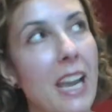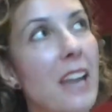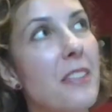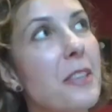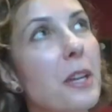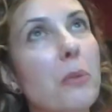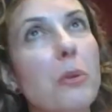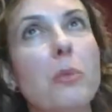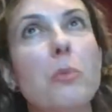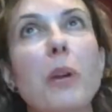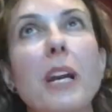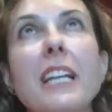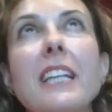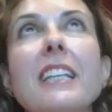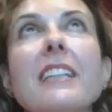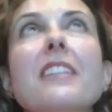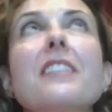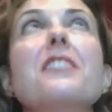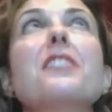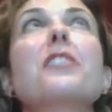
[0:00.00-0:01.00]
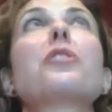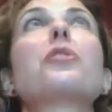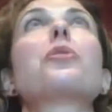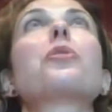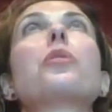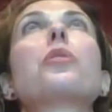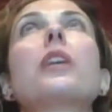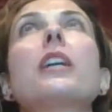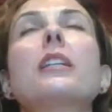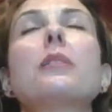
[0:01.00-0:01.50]
and they were writing these
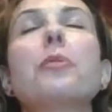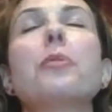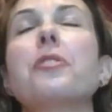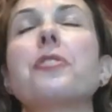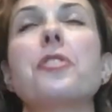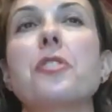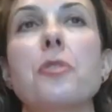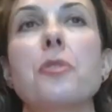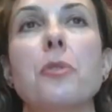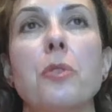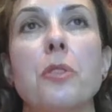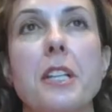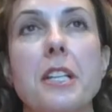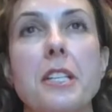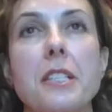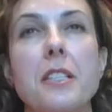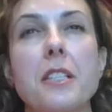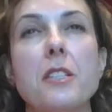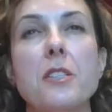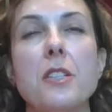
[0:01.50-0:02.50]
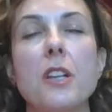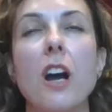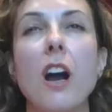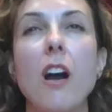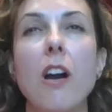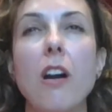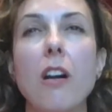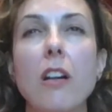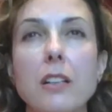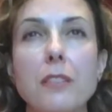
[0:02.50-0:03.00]
incredible stories, these
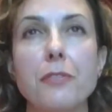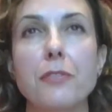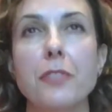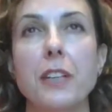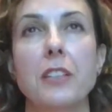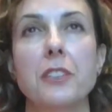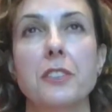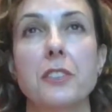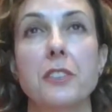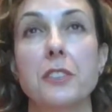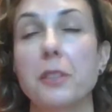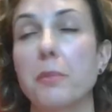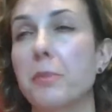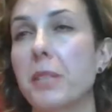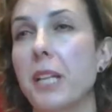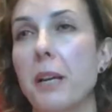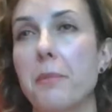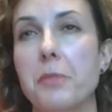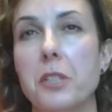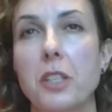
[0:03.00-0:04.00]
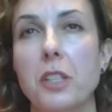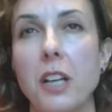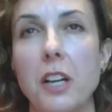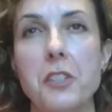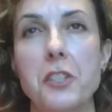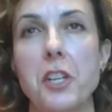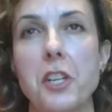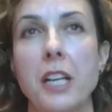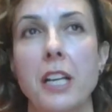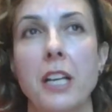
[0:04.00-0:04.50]
heartfelt, sometimes
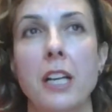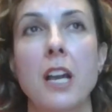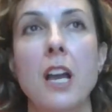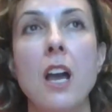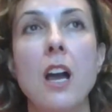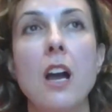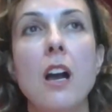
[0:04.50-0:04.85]
gushing,